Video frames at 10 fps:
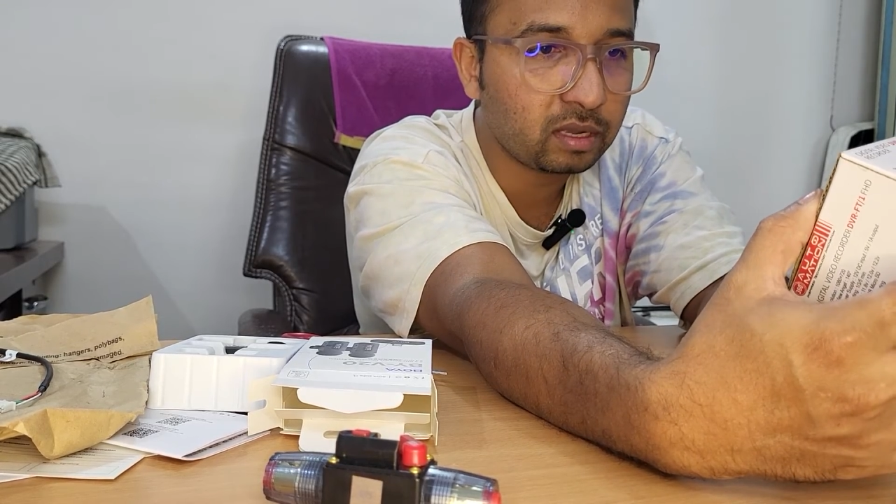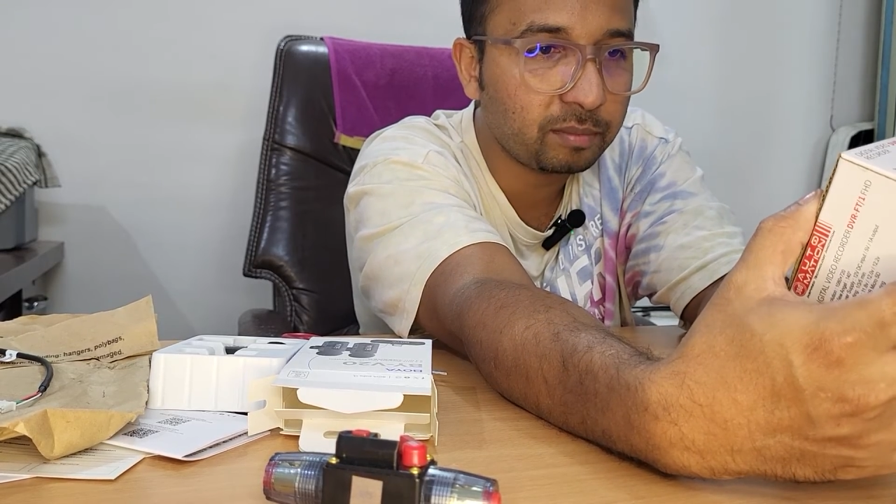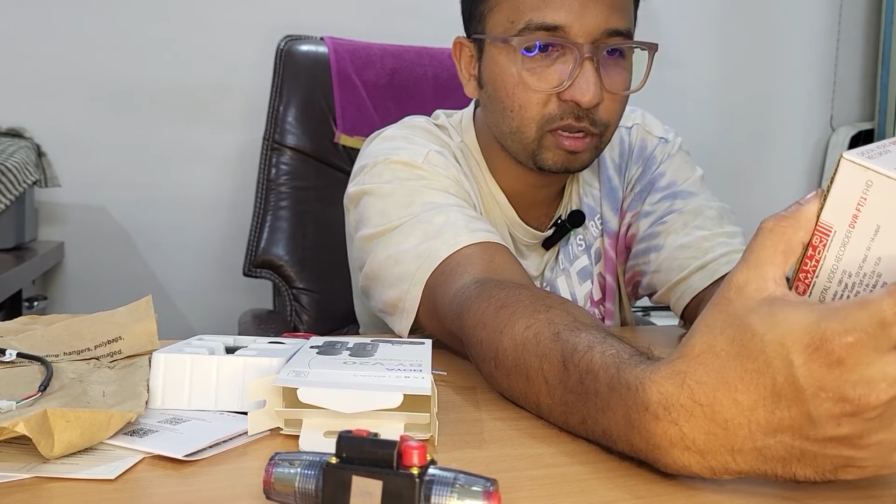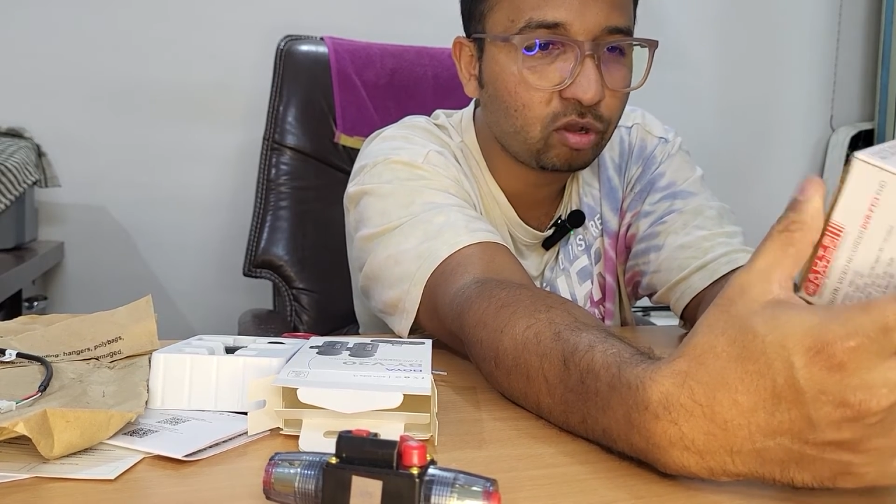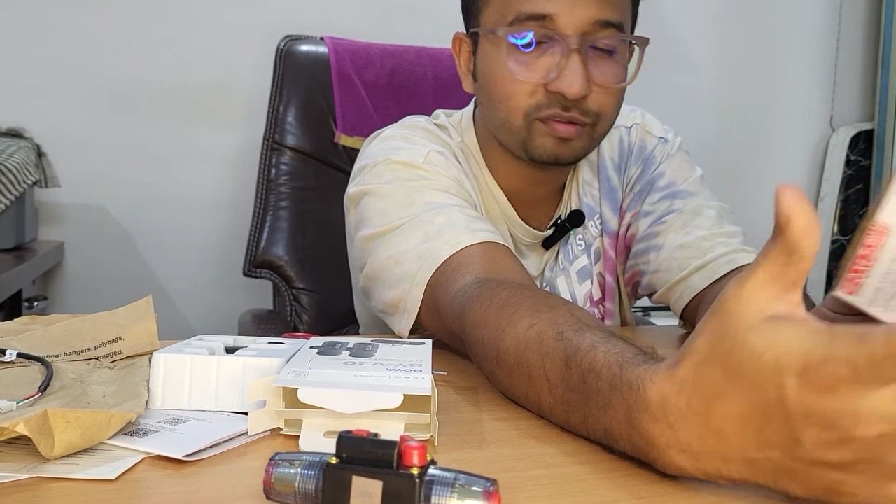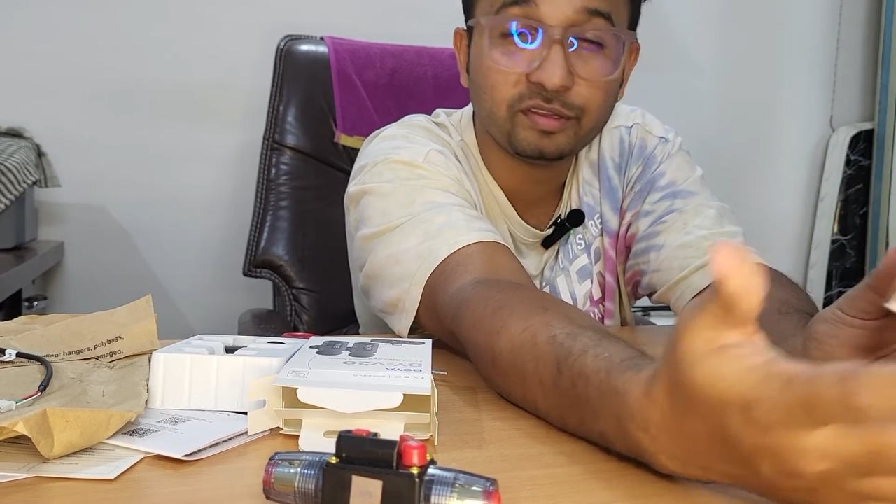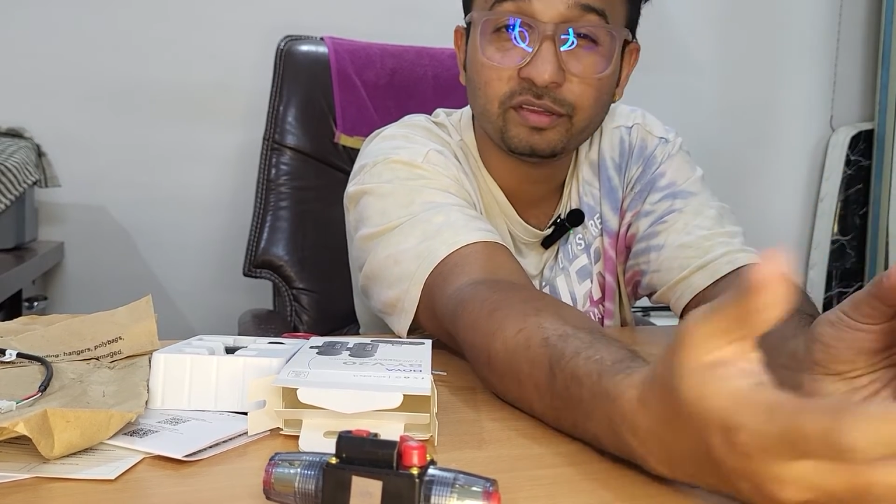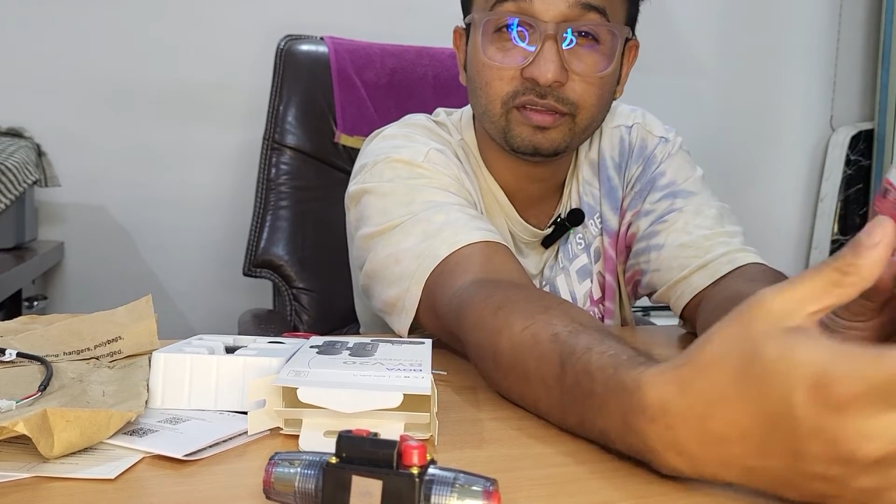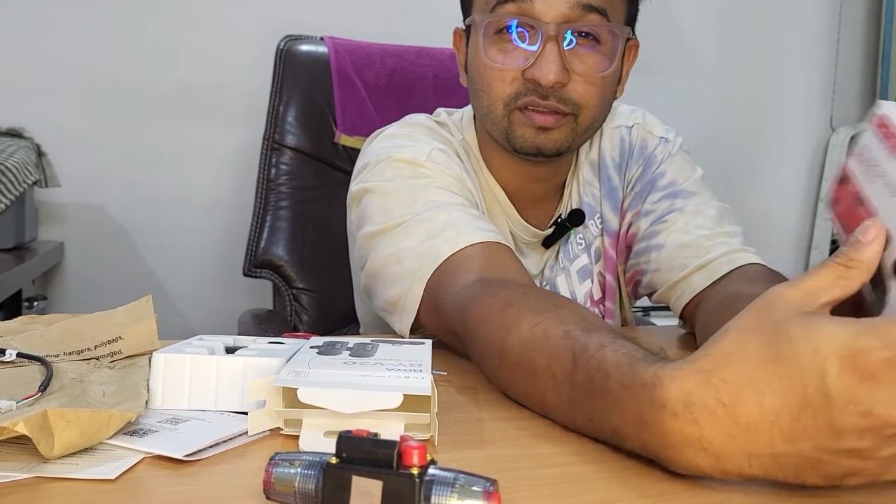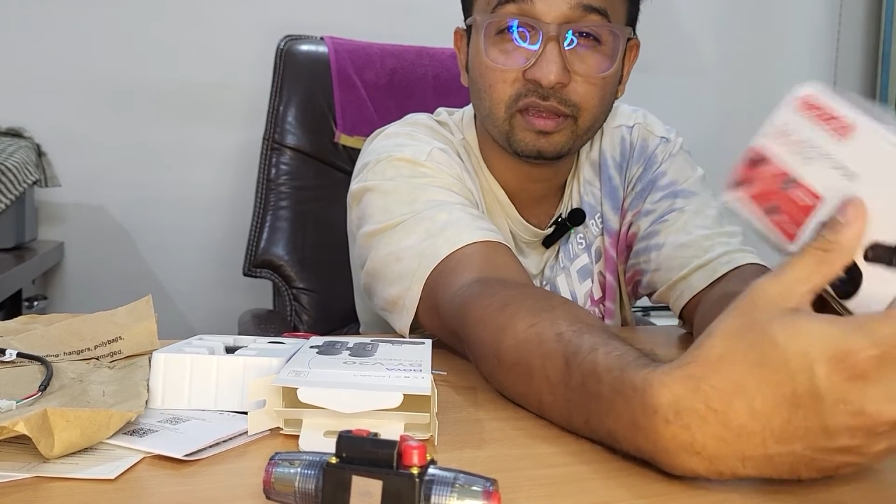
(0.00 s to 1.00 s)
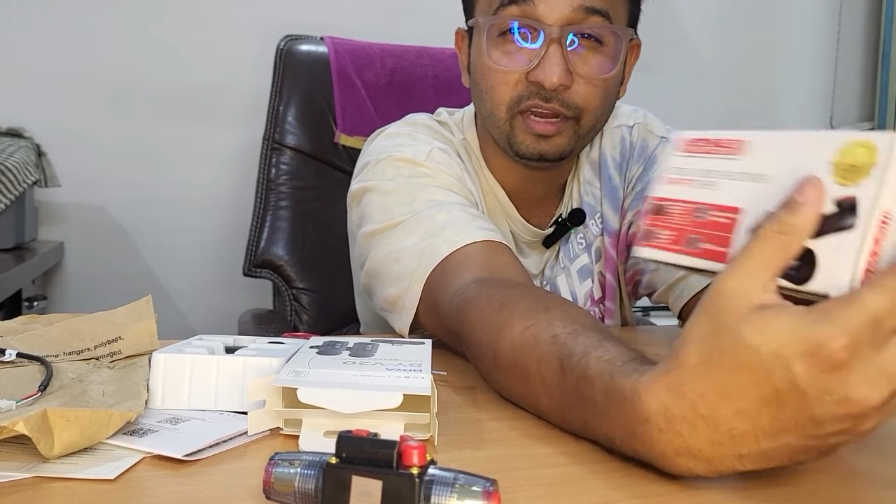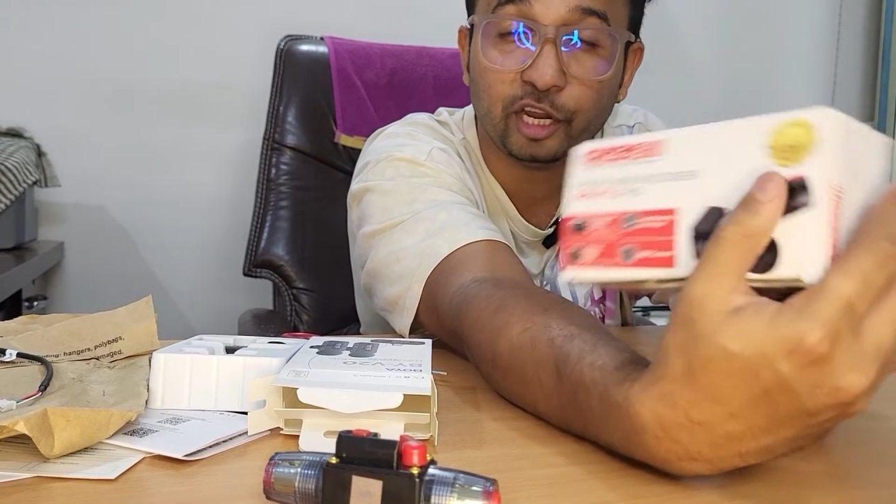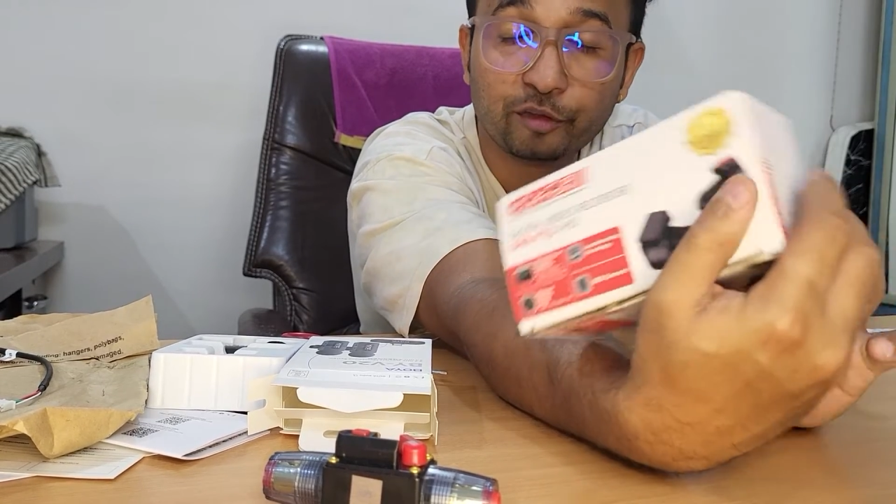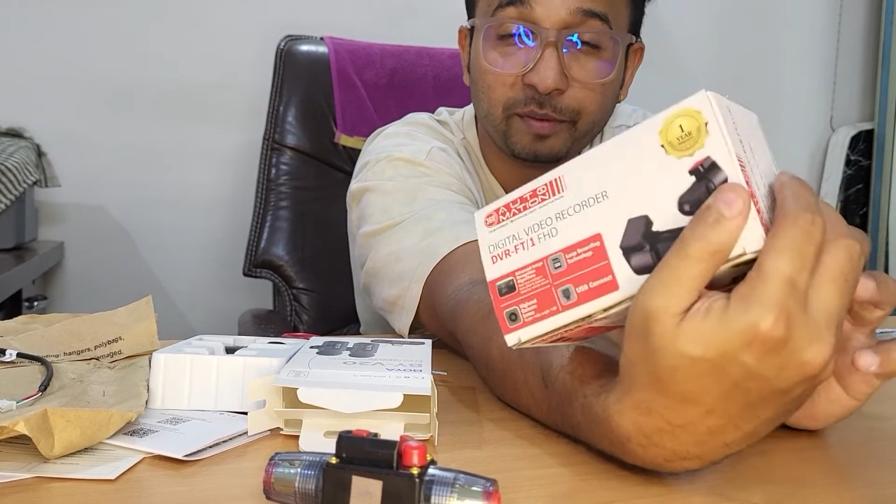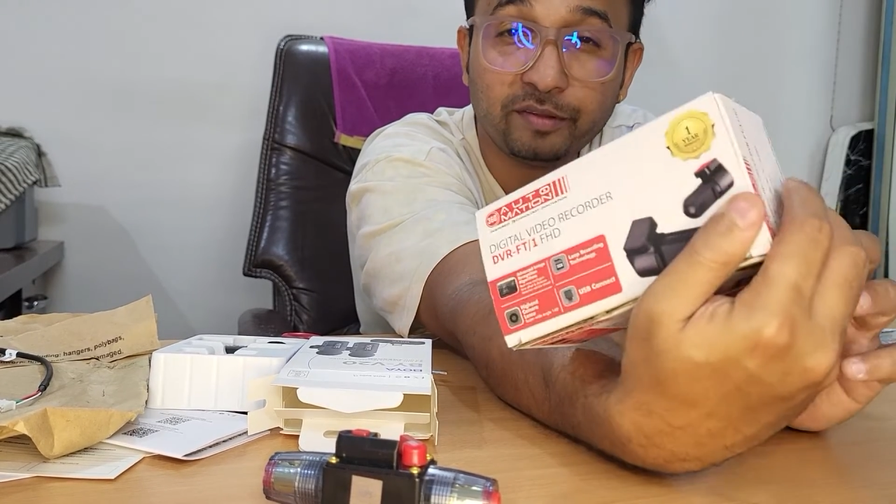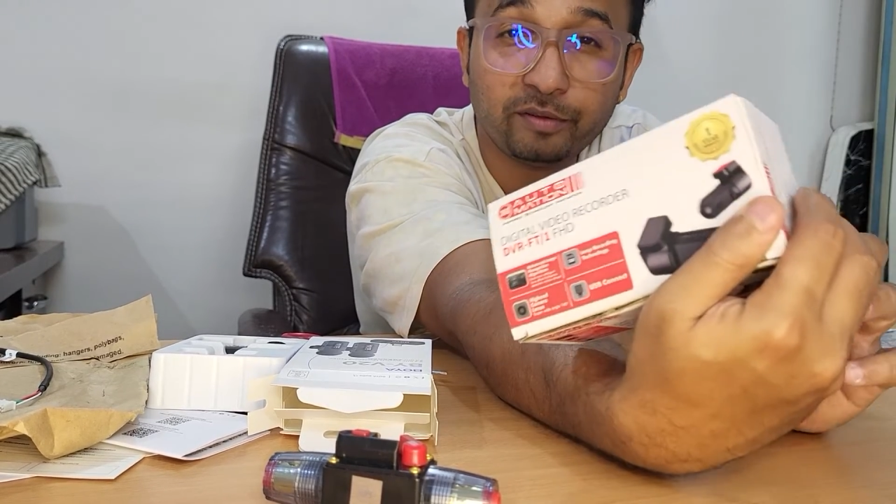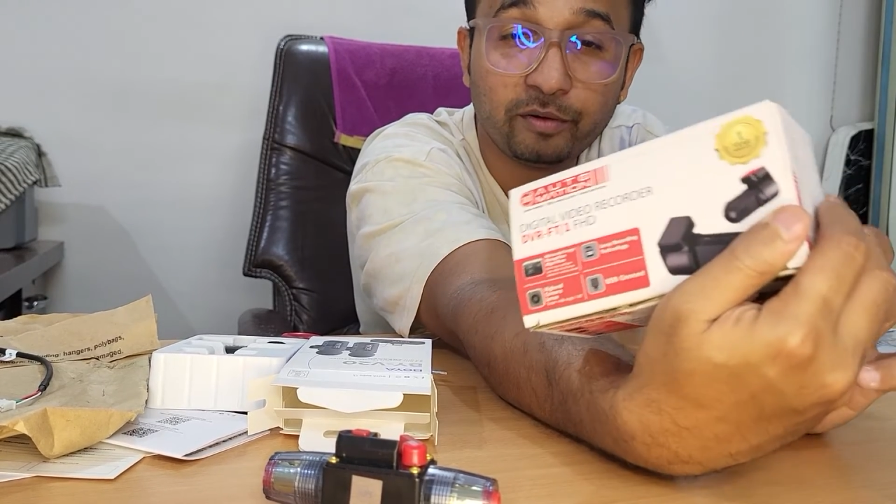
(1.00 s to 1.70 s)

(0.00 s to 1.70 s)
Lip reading: because this is inexpensive